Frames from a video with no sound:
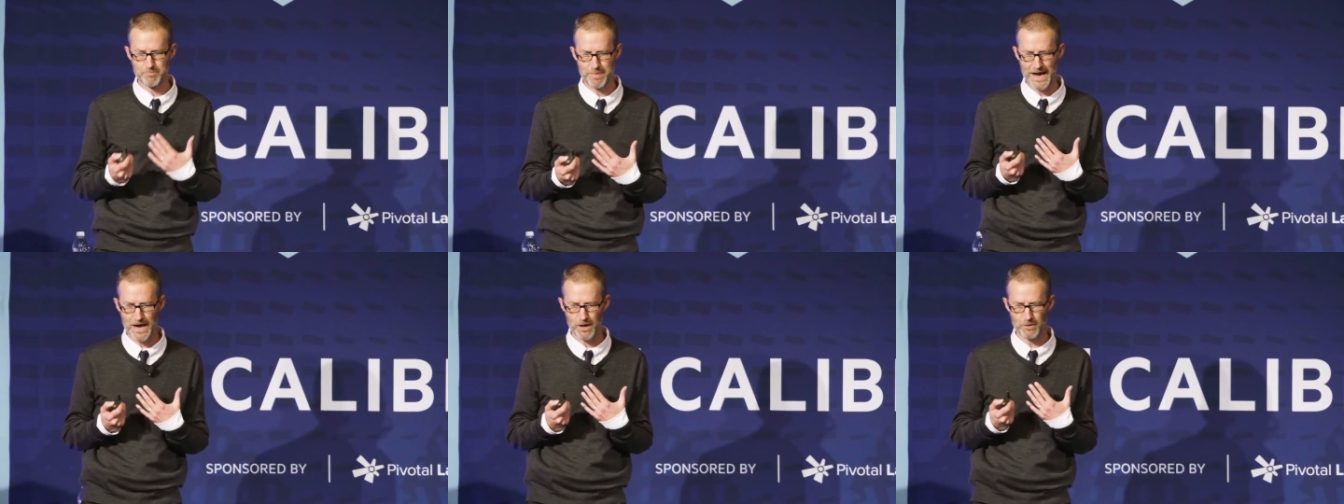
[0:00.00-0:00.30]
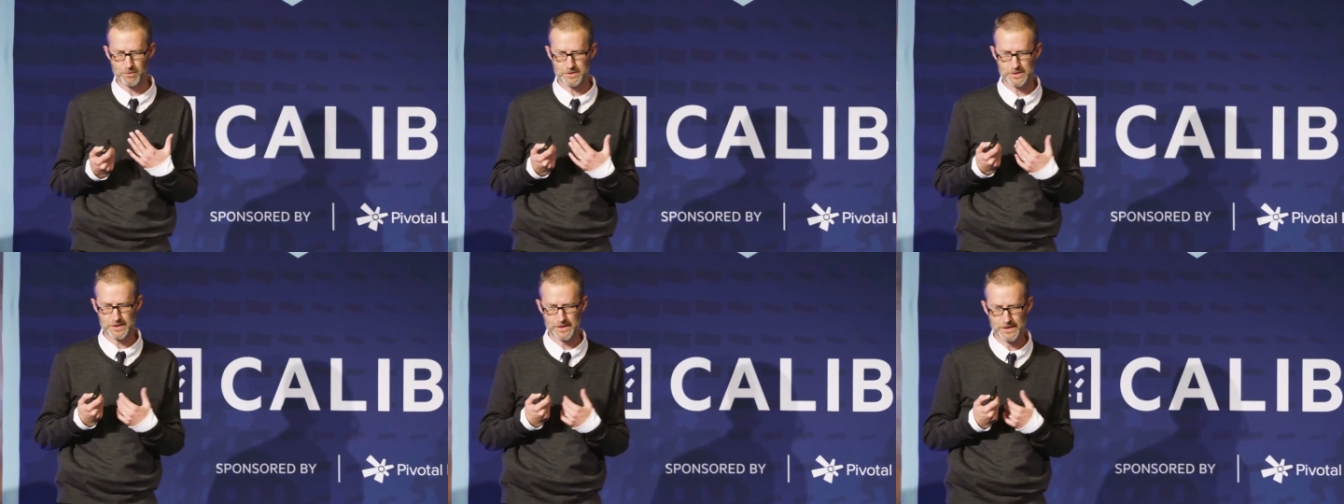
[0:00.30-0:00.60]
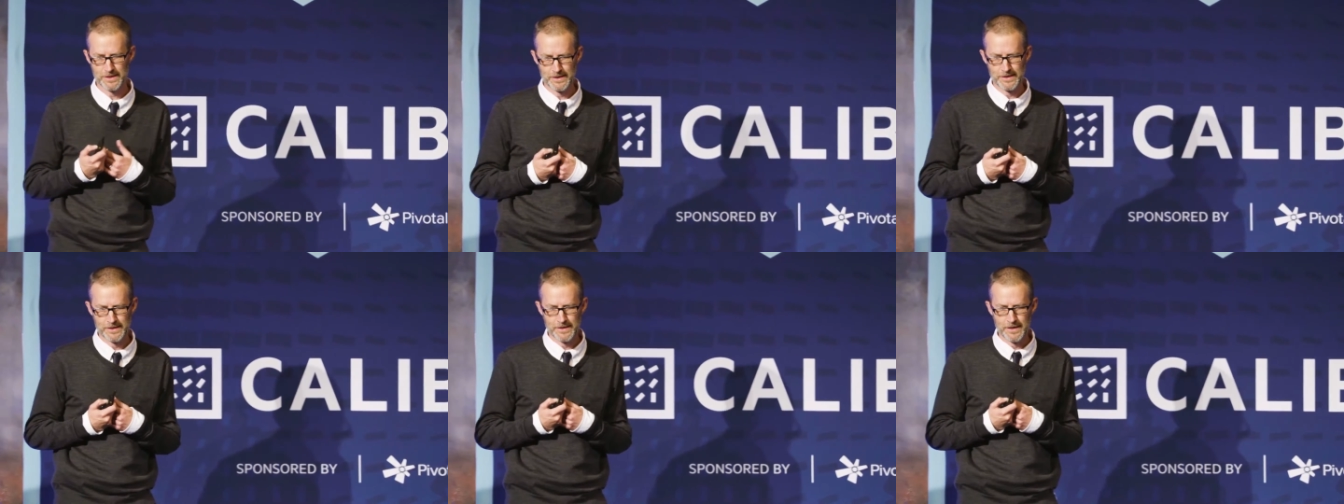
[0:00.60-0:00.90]
is
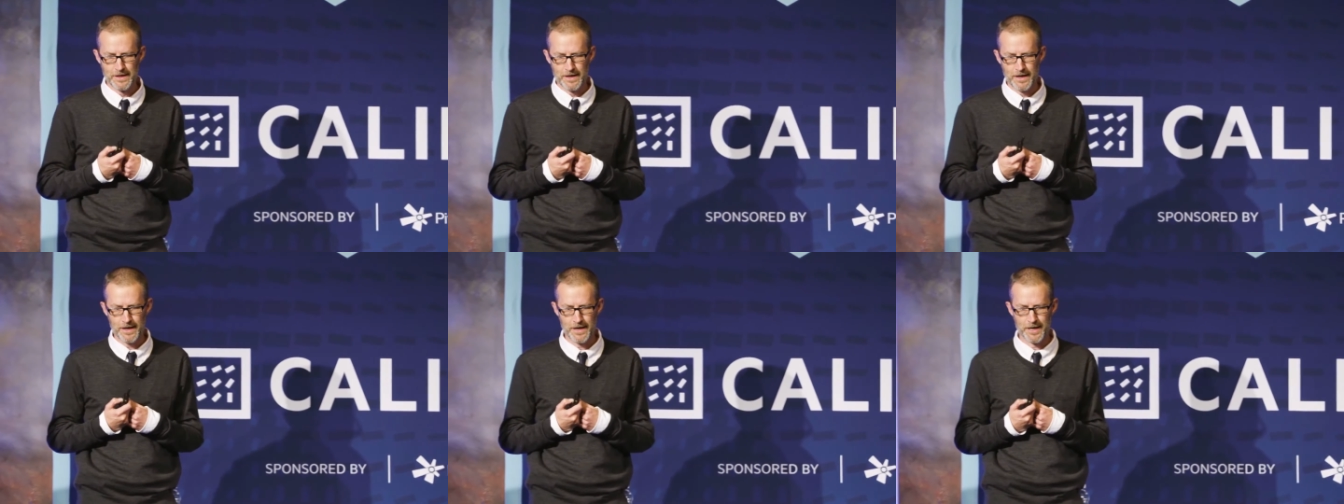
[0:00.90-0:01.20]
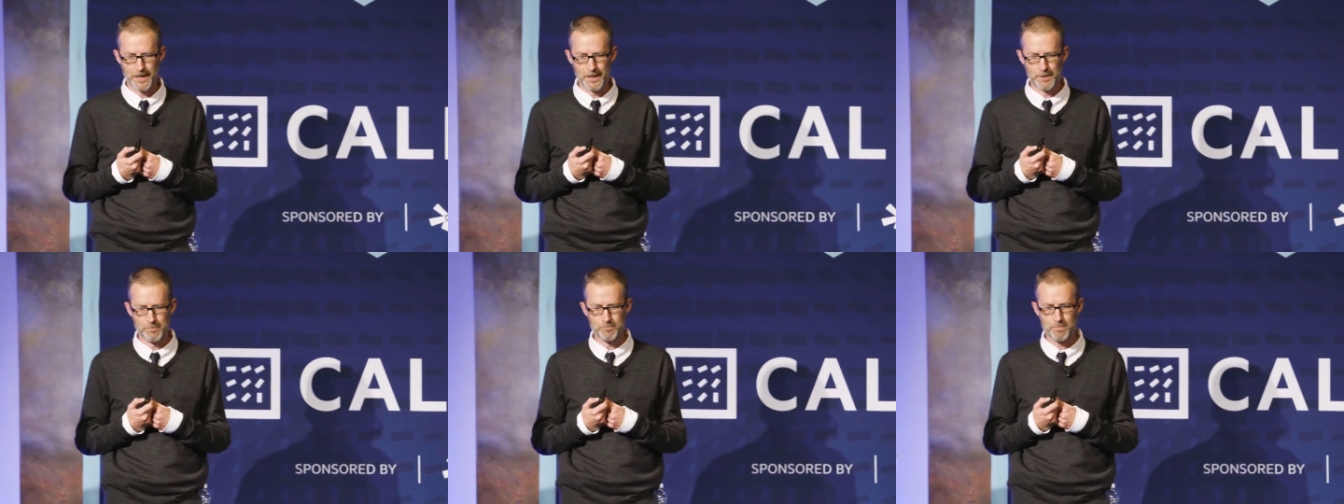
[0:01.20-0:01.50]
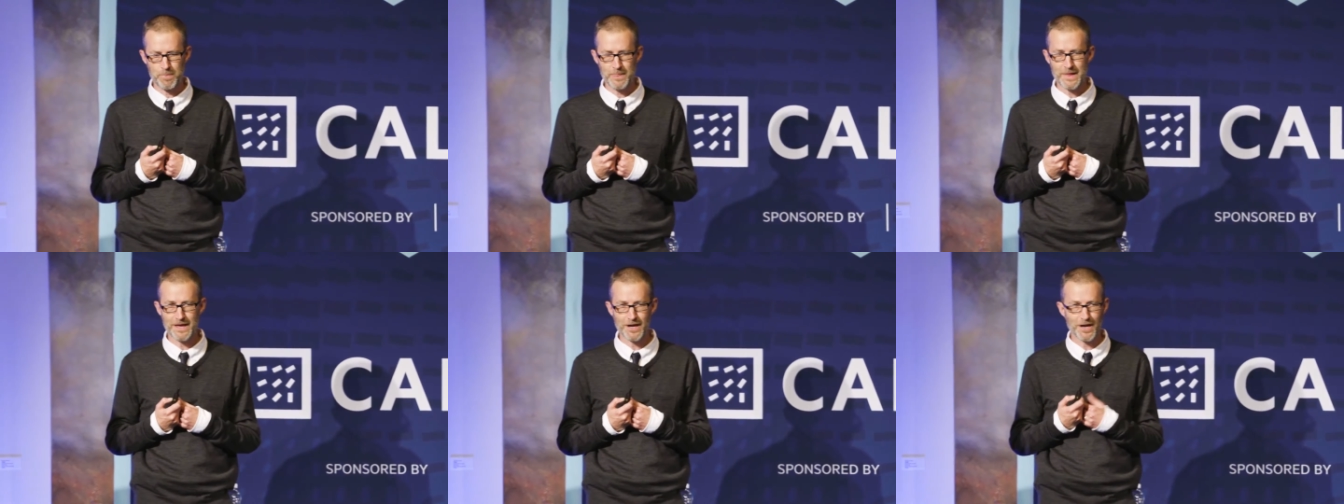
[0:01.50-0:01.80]
about.
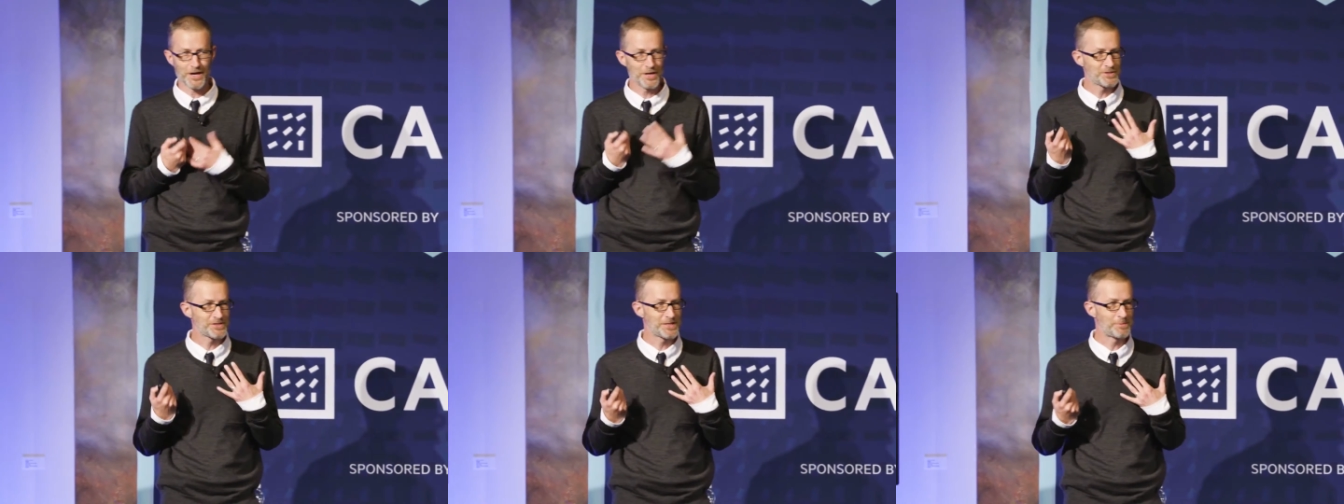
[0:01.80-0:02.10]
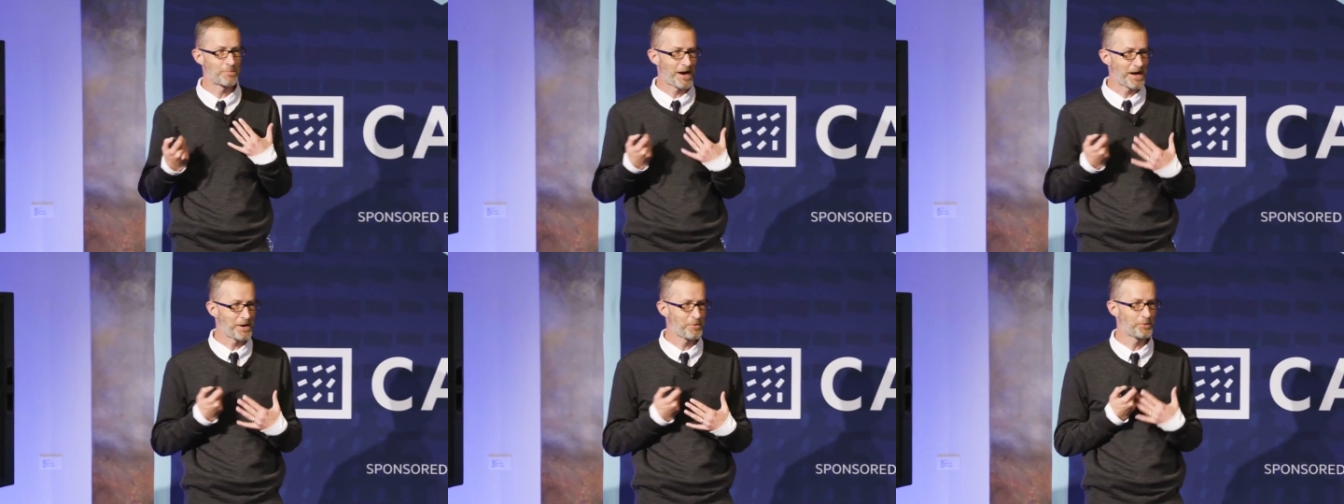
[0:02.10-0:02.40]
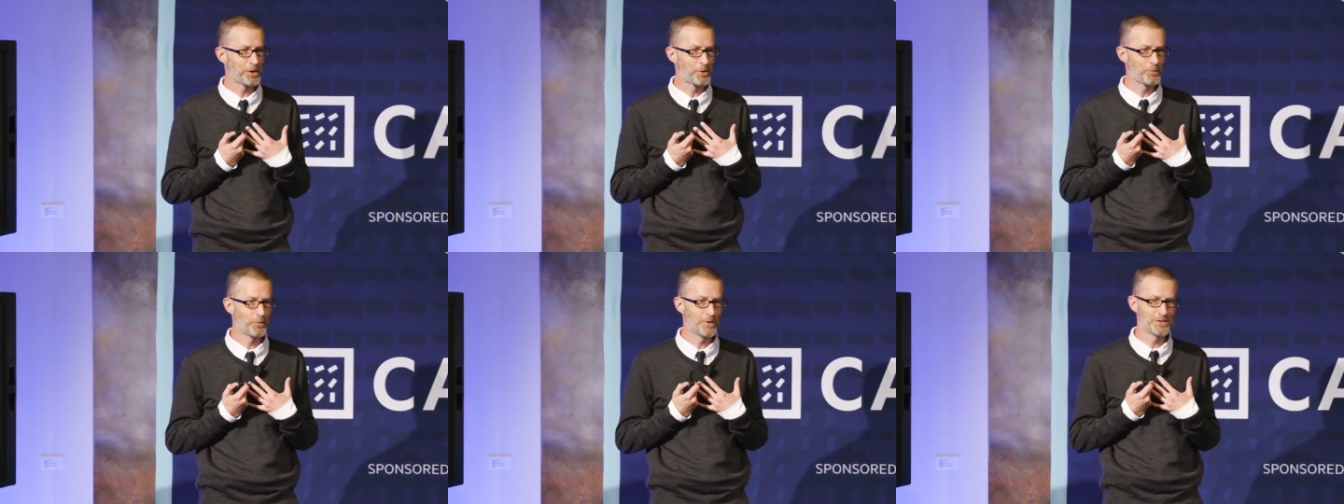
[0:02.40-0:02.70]
Um, and honestly,
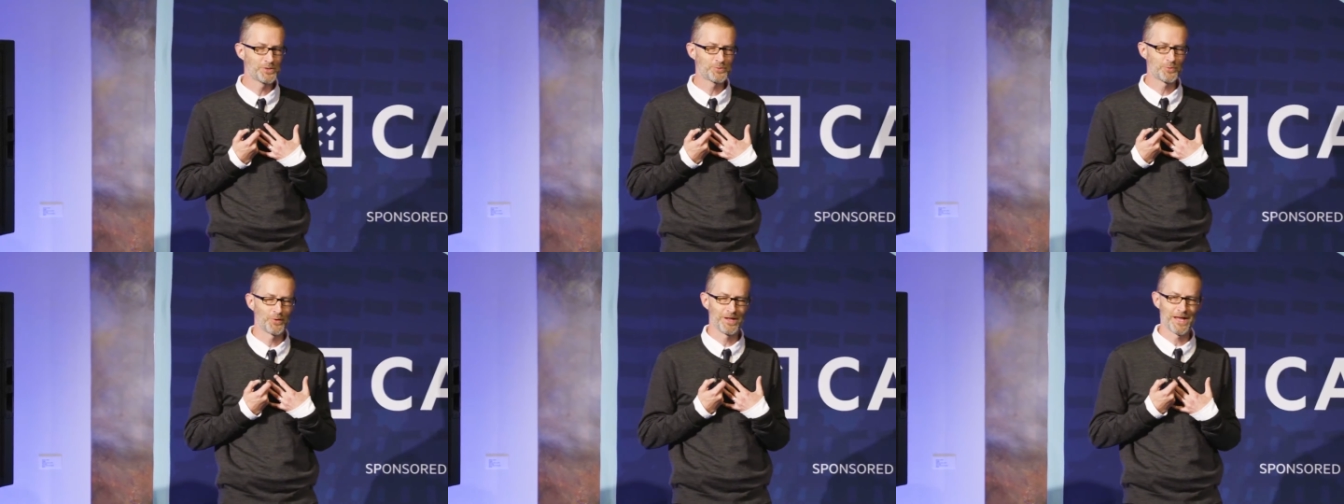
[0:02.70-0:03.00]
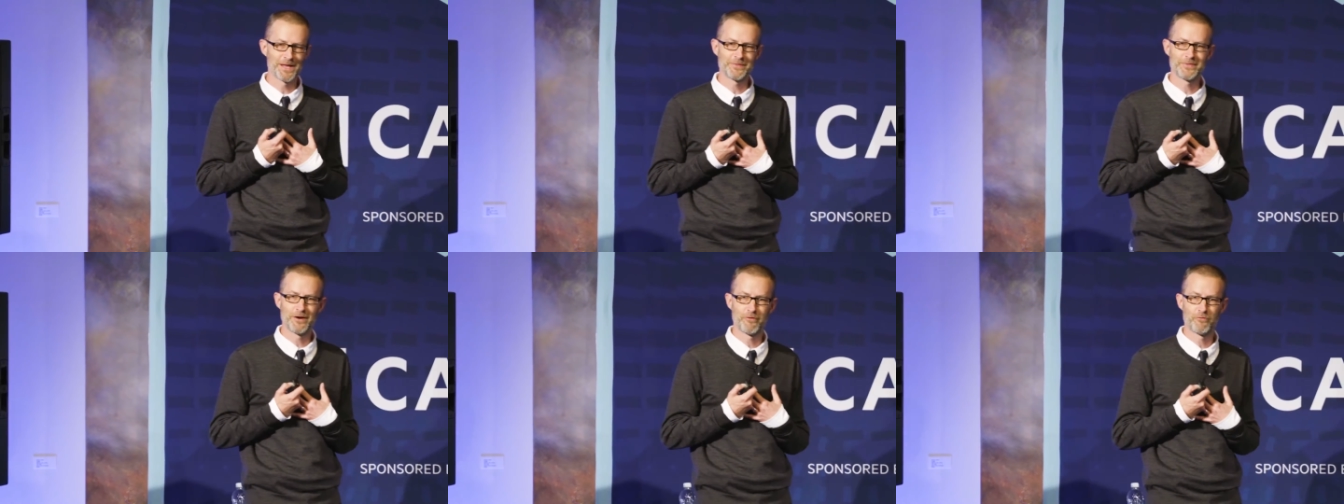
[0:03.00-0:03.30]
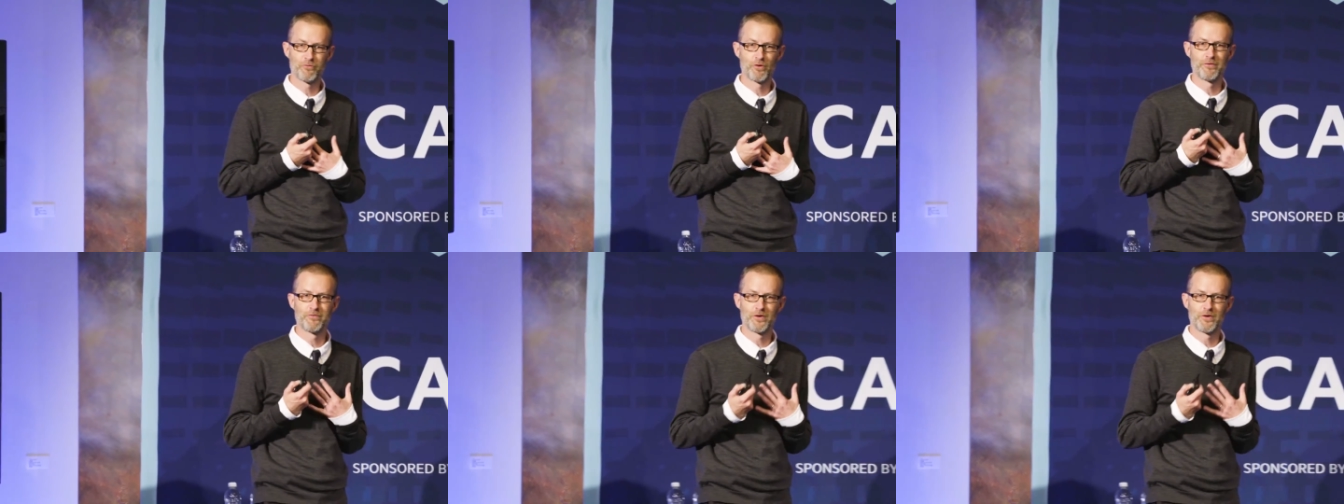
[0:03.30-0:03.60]
my one-on-ones were like that